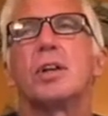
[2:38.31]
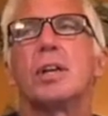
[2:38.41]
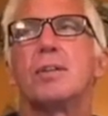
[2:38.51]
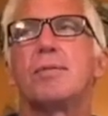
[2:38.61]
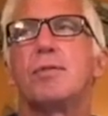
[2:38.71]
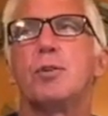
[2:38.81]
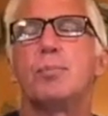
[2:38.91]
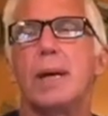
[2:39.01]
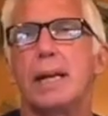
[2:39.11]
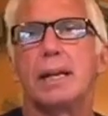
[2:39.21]
If
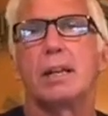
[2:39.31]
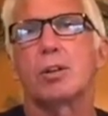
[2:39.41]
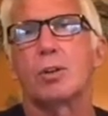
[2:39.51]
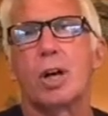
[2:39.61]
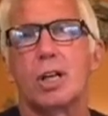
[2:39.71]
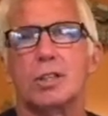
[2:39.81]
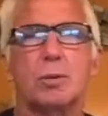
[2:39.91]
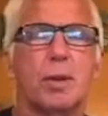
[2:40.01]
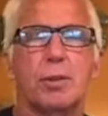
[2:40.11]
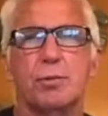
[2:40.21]
you've been in LaCrosse,
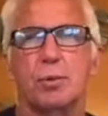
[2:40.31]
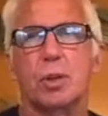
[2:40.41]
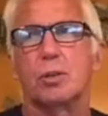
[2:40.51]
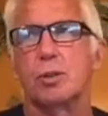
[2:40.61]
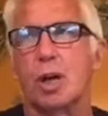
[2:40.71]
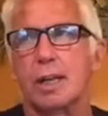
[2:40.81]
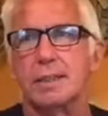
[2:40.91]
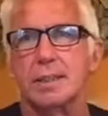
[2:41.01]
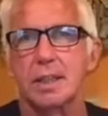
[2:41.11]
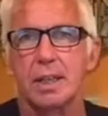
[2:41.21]
you've been through
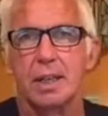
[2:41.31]
LaCrosse,